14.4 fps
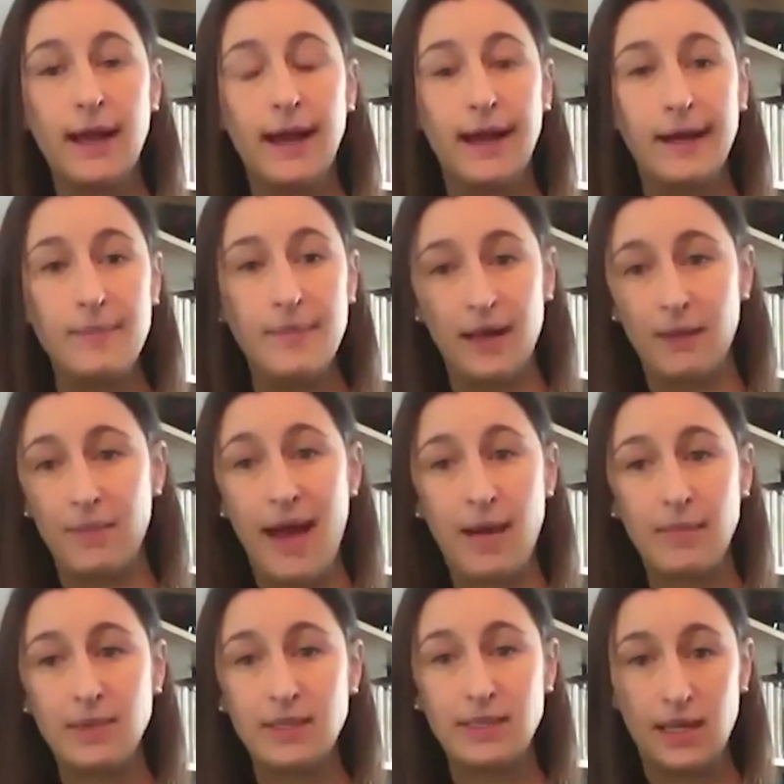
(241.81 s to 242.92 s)
And I'm
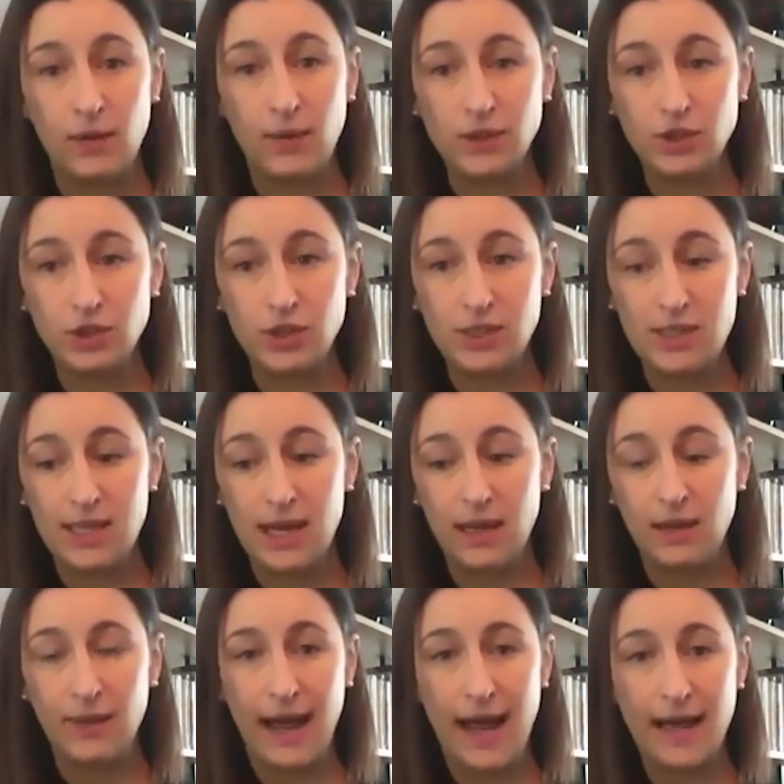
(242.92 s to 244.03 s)
happy to take questions that
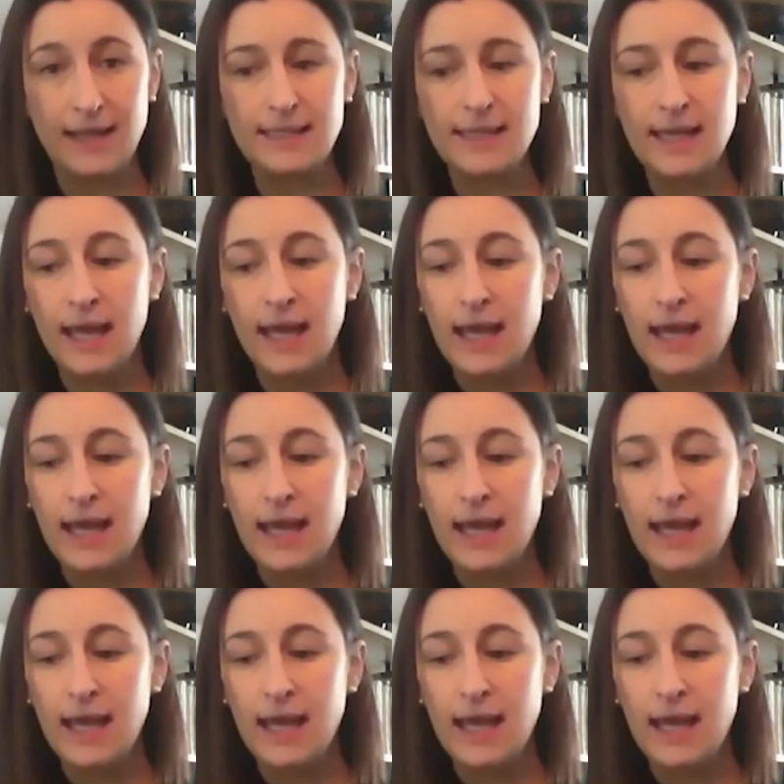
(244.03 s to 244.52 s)
anyone has.